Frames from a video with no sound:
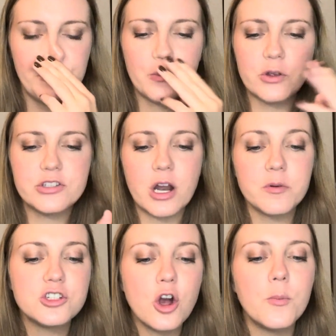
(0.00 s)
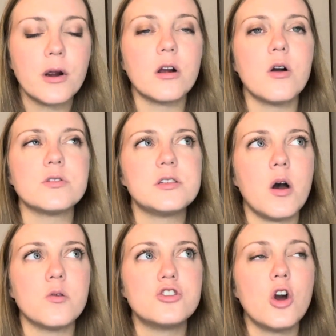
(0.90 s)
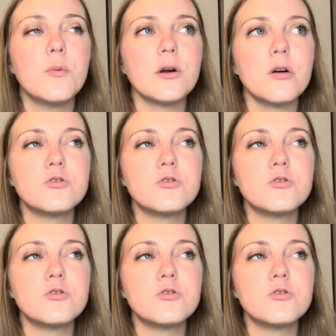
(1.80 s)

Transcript: We'll start with Joe Burrow. So Joe Burrow